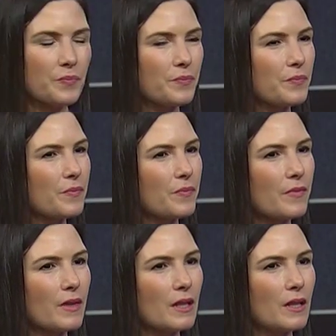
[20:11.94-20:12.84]
of
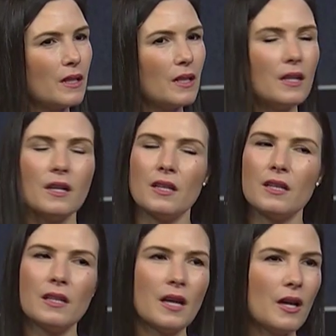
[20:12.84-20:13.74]
publishers, or
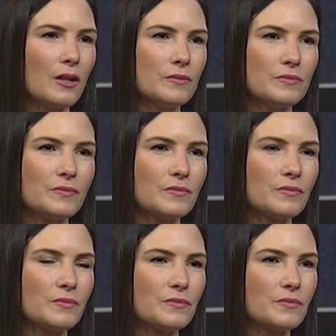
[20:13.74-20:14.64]
did they not like
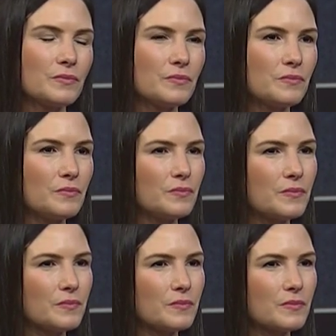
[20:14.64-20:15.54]
a
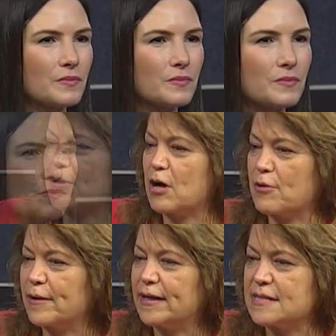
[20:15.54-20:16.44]
character, where they were
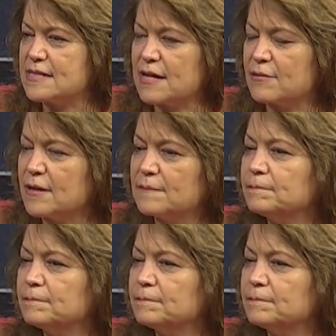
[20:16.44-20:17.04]
going, etc.?